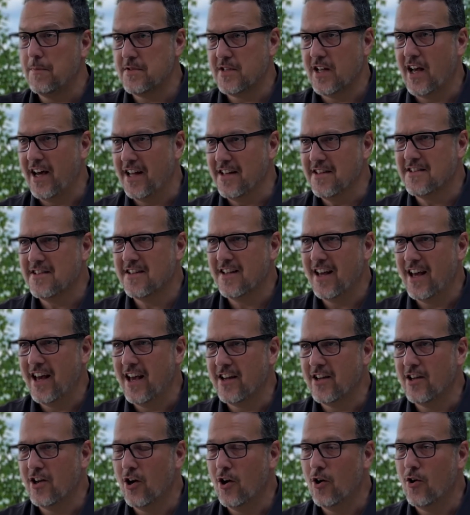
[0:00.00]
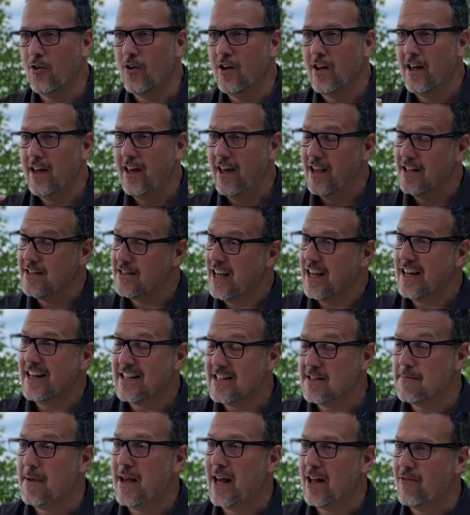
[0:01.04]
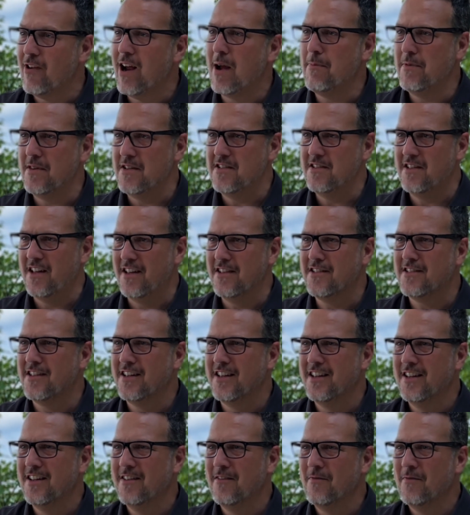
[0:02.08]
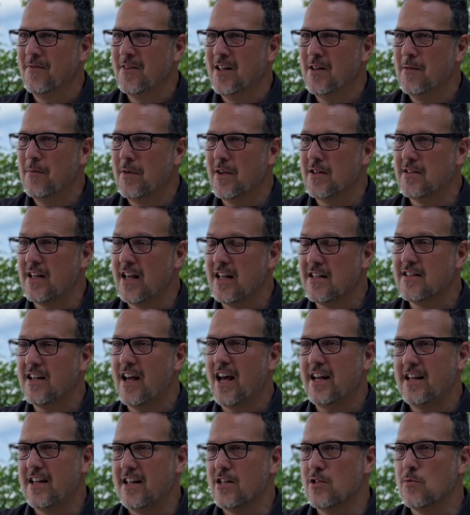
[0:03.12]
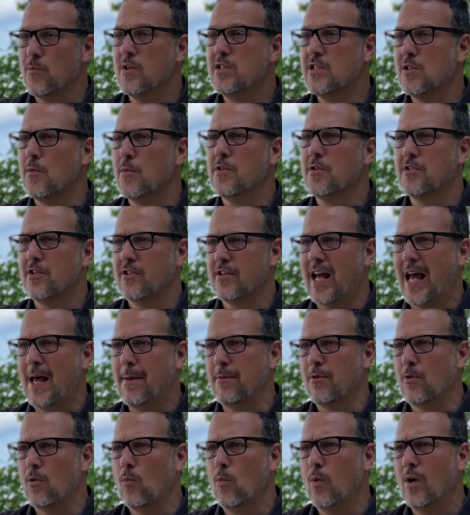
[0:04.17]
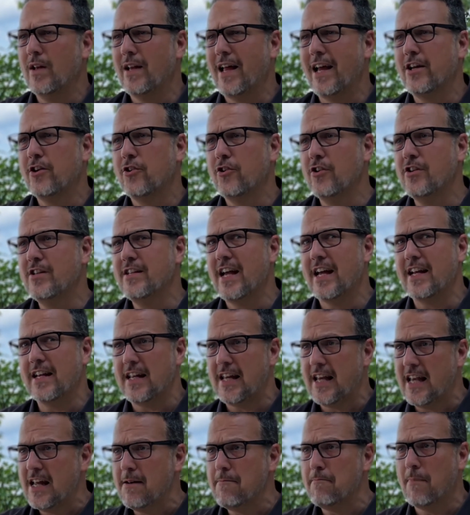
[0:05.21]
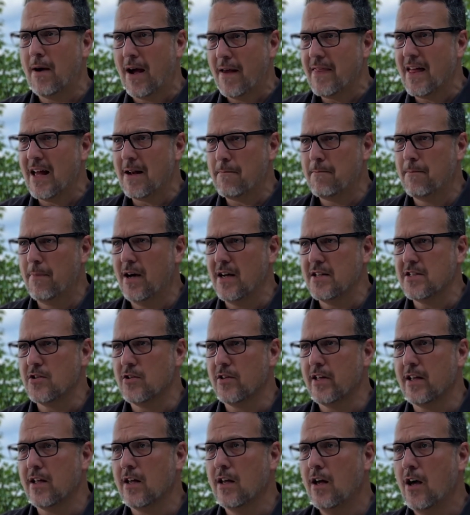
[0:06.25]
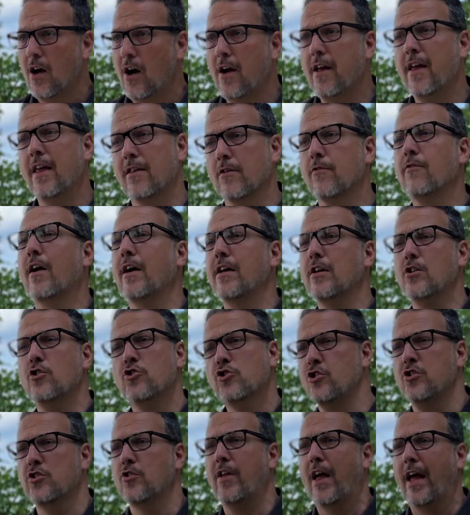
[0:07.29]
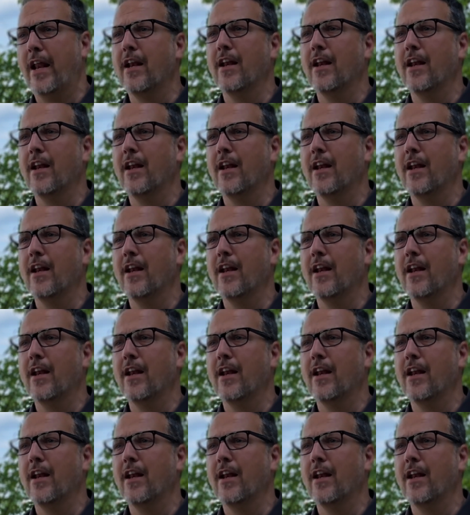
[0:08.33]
sides and go, anxiety has a bad rap these days. Because anxiety is, what's the worst could happen? Well, I could get hit by that bus. You're like, oh yeah, they're right. You shouldn't do that.